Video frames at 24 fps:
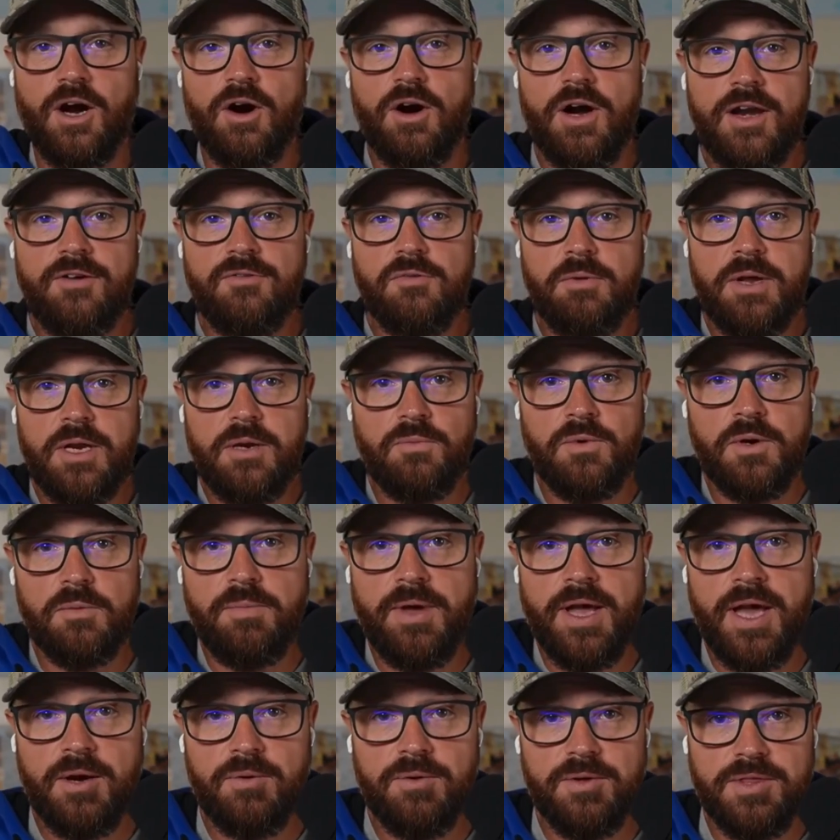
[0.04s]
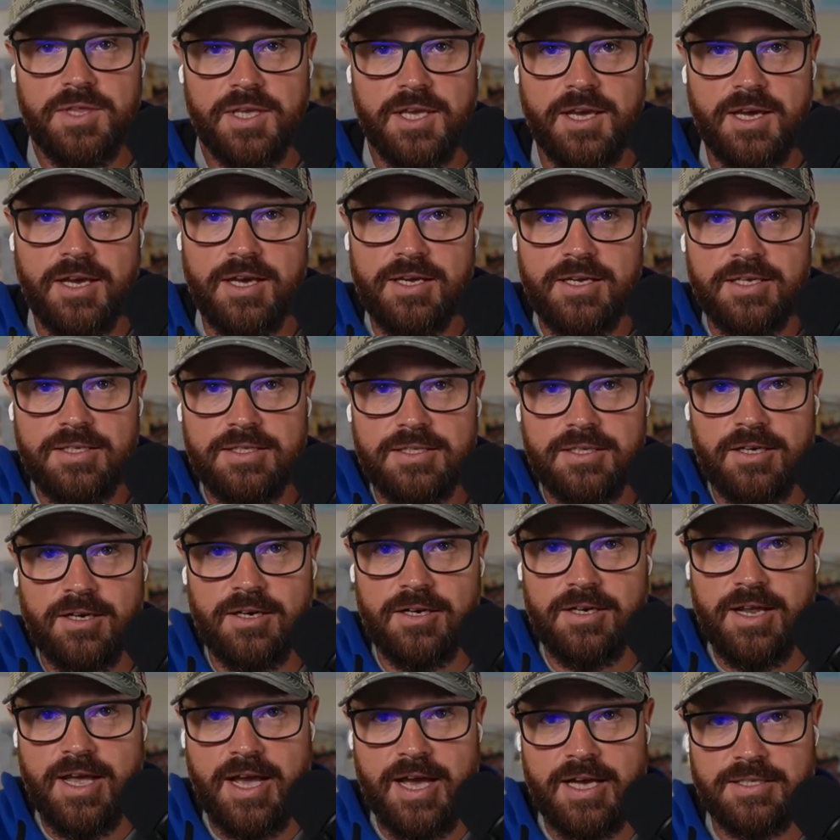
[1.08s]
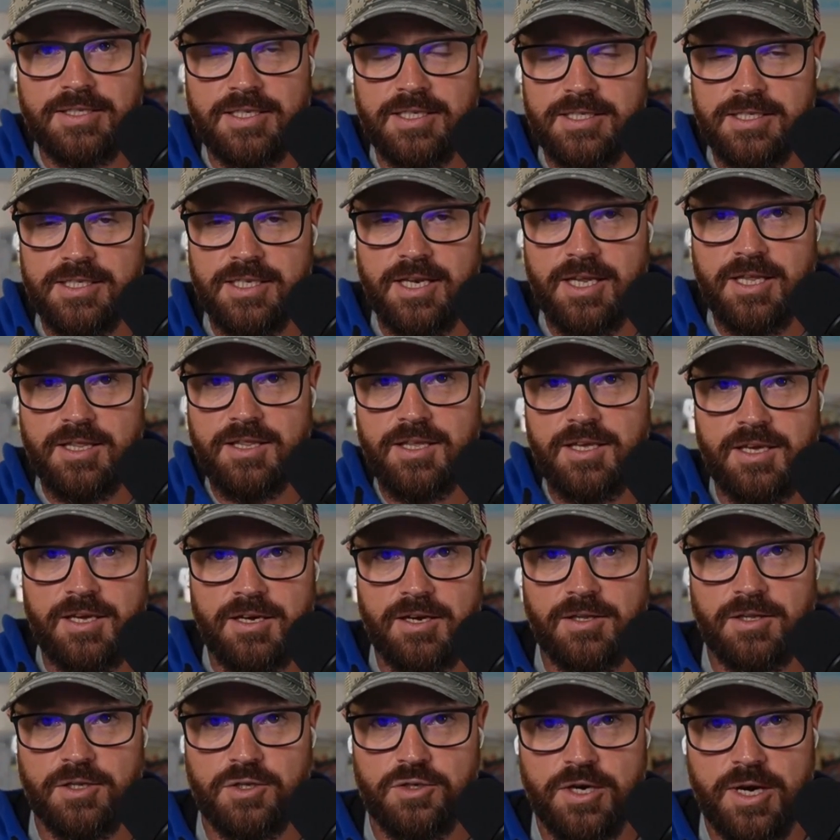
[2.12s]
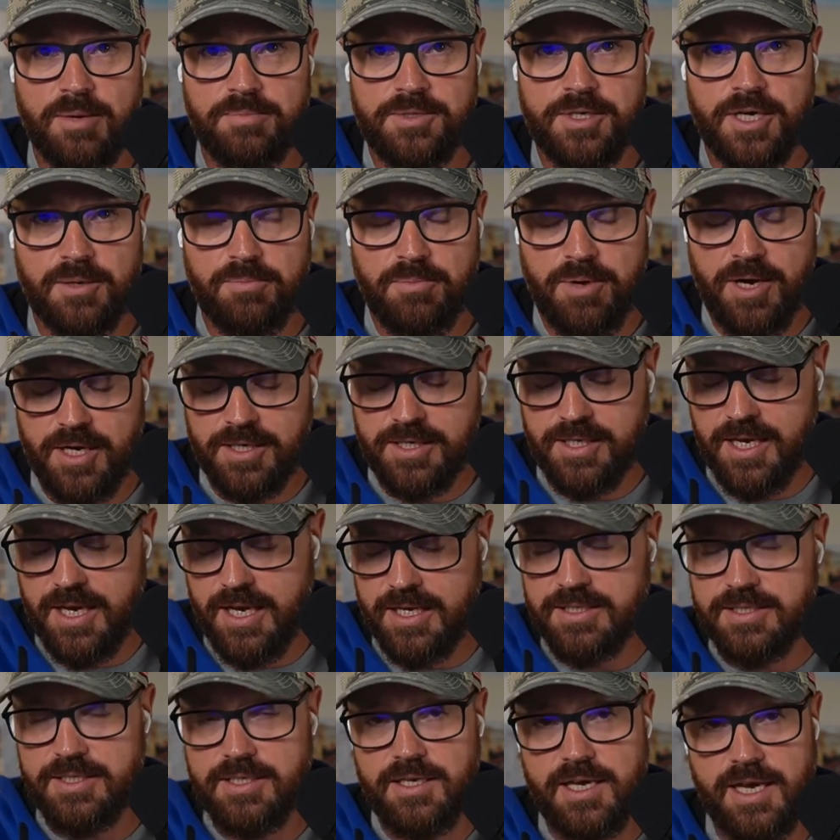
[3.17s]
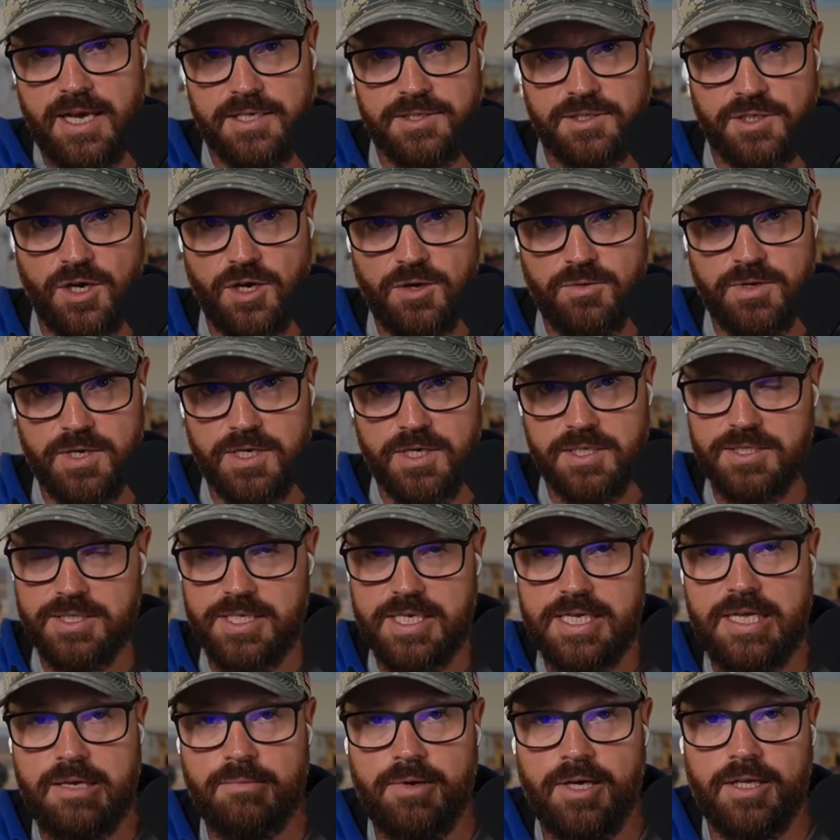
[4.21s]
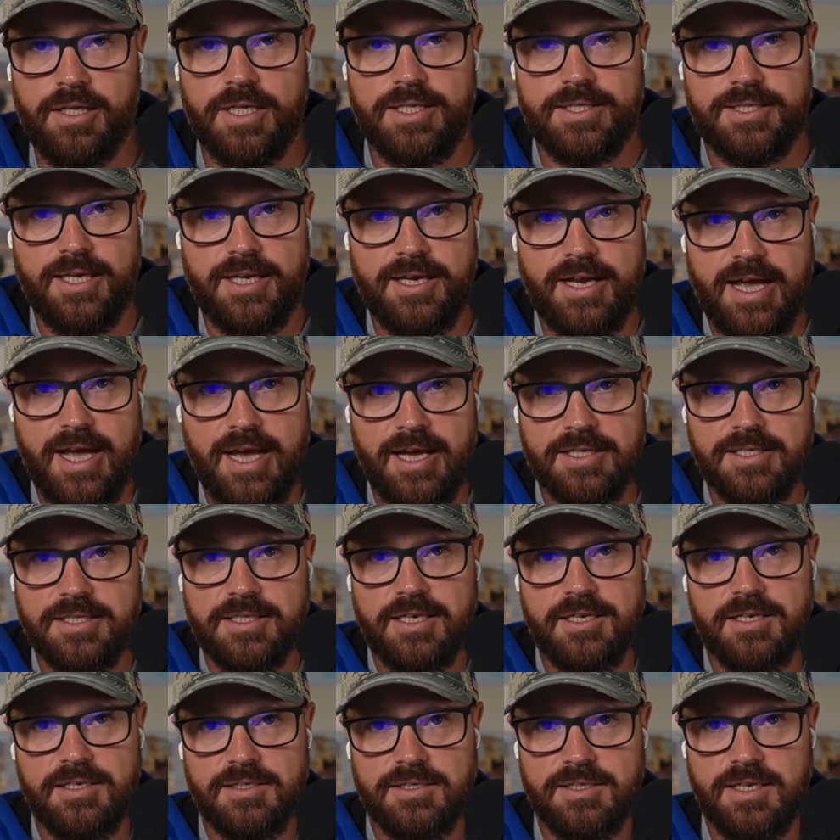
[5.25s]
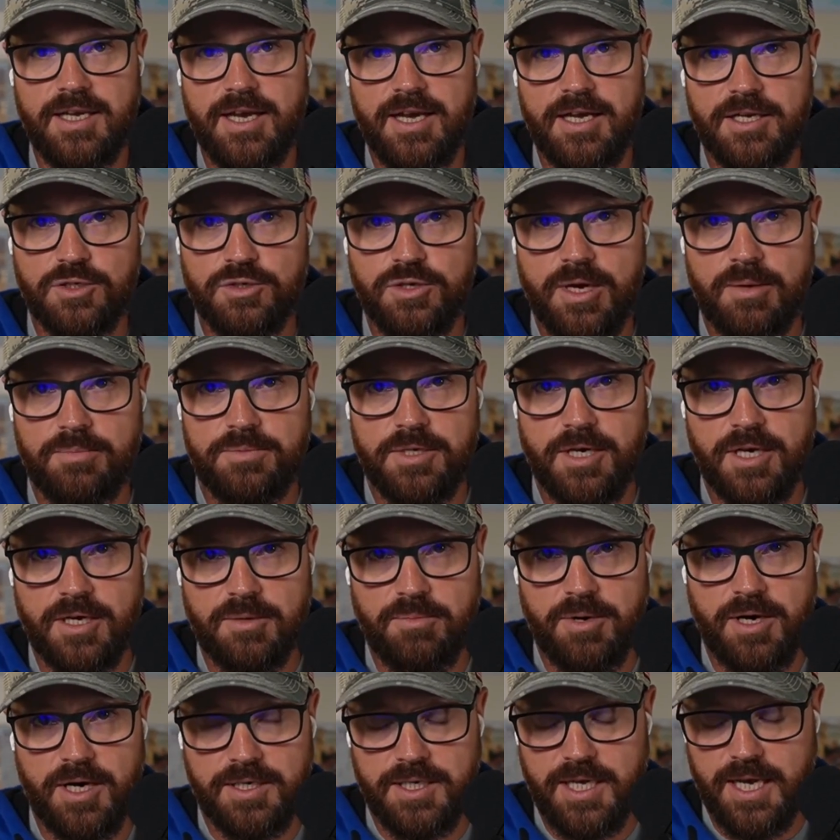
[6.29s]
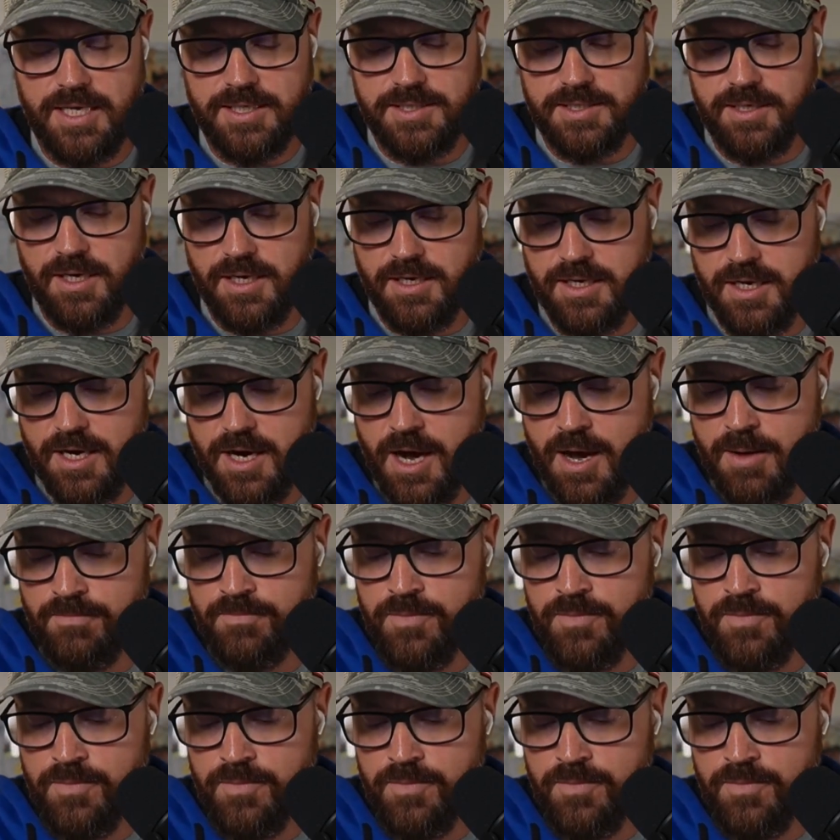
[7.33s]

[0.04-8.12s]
right, everybody, we're back with the guys on Ask Us Anything on the Trap Talk Podcast. As always, email us at ask us at trap talk podcast dot com.